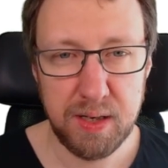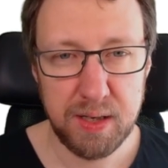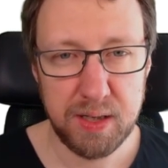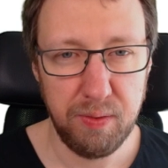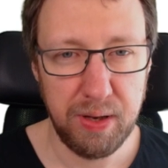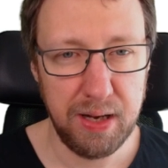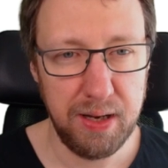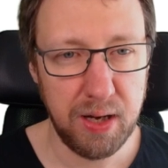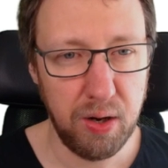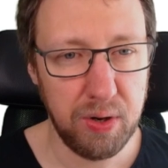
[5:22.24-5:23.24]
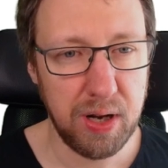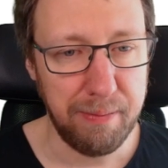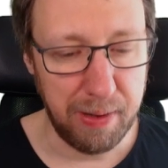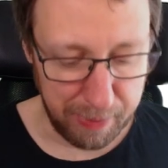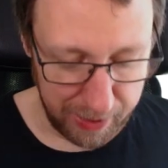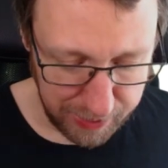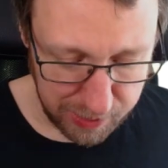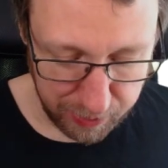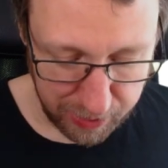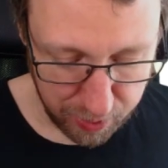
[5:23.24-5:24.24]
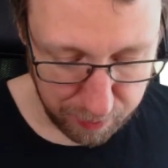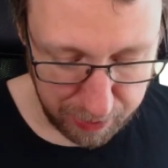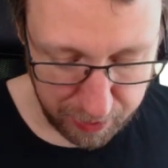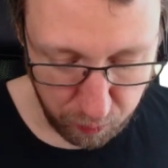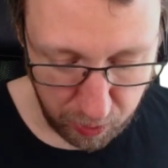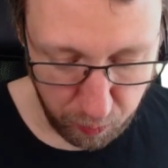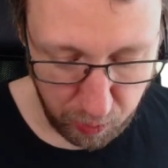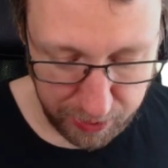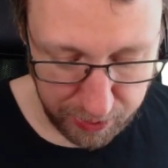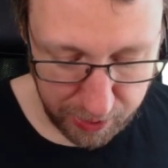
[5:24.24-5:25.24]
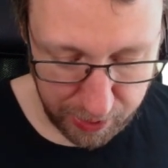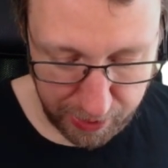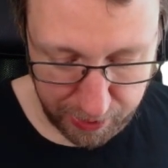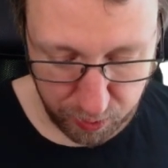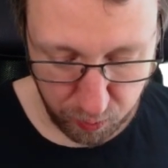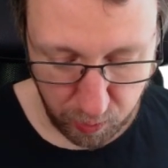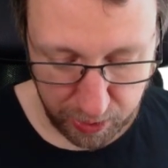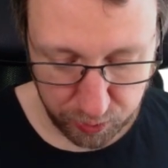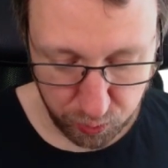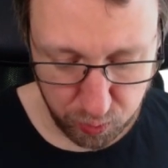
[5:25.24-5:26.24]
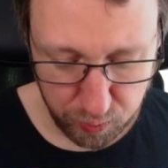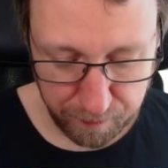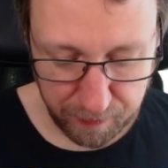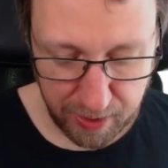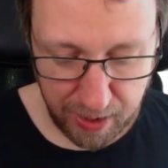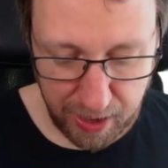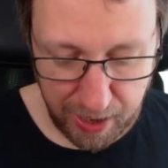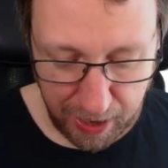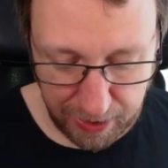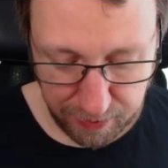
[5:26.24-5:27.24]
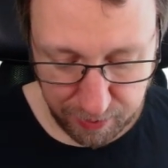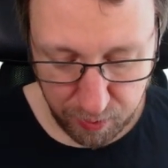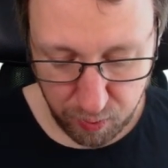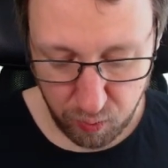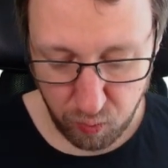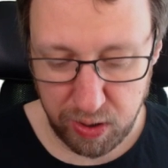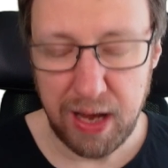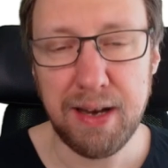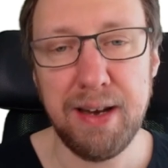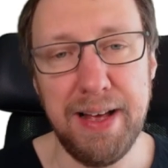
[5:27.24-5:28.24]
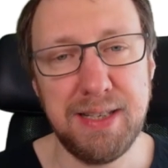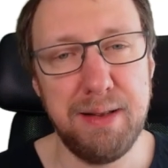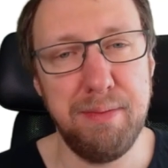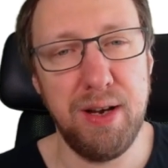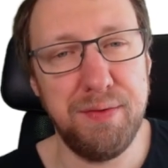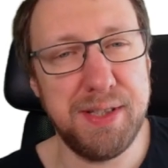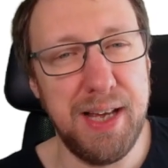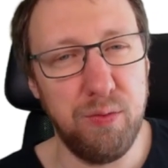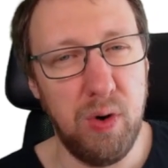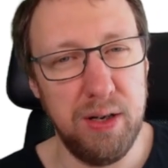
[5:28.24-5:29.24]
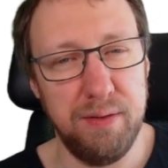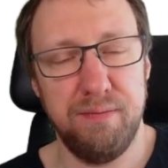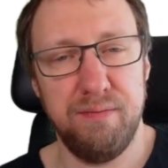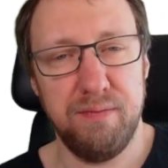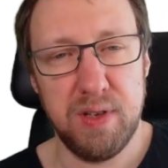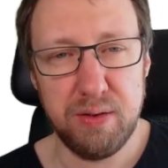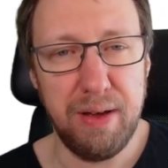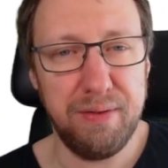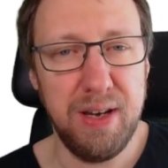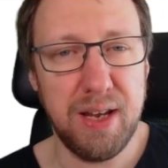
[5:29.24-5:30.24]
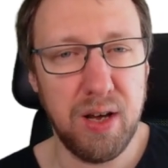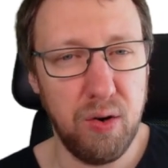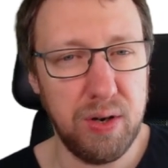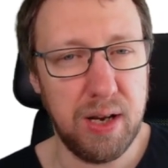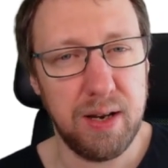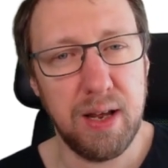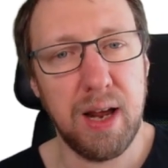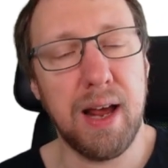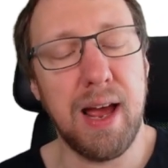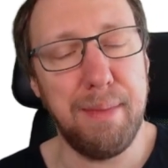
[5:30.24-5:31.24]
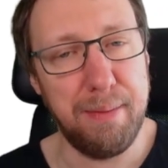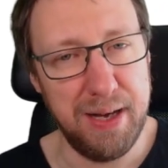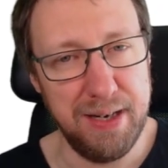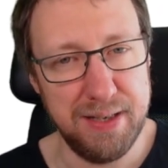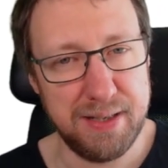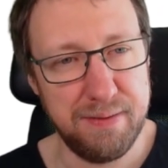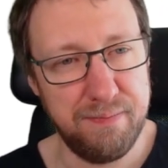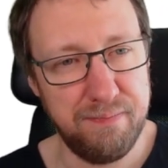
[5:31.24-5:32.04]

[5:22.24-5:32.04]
So we can decode gamma minus, we can combine Y1 and Y2, and we get an estimate of Z1. We have decoded gamma minus.